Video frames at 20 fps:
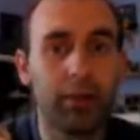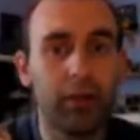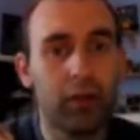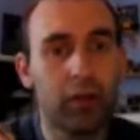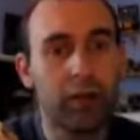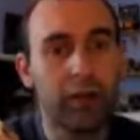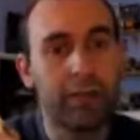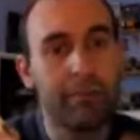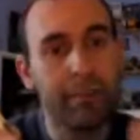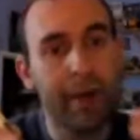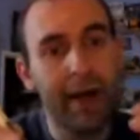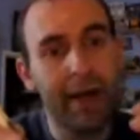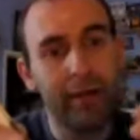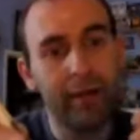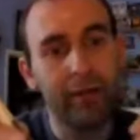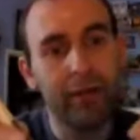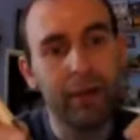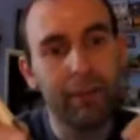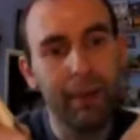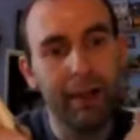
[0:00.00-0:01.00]
I took the
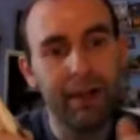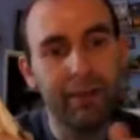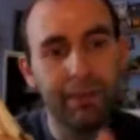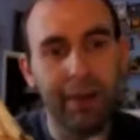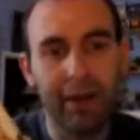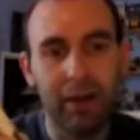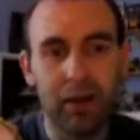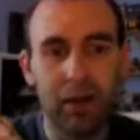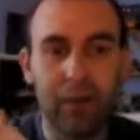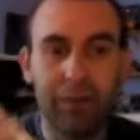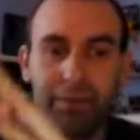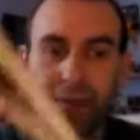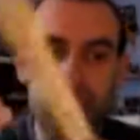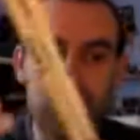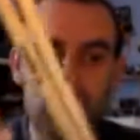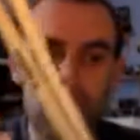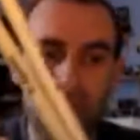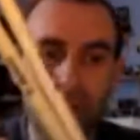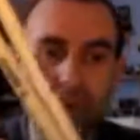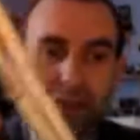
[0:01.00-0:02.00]
pedal, the bass pedal off, the
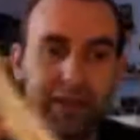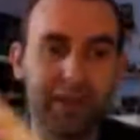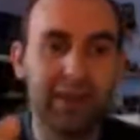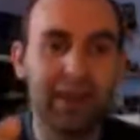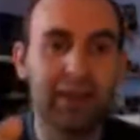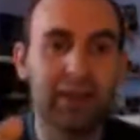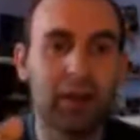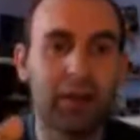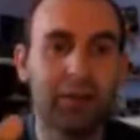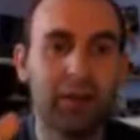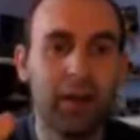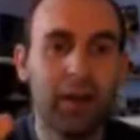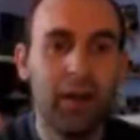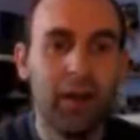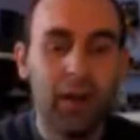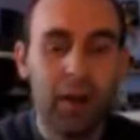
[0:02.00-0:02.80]
drumsticks off,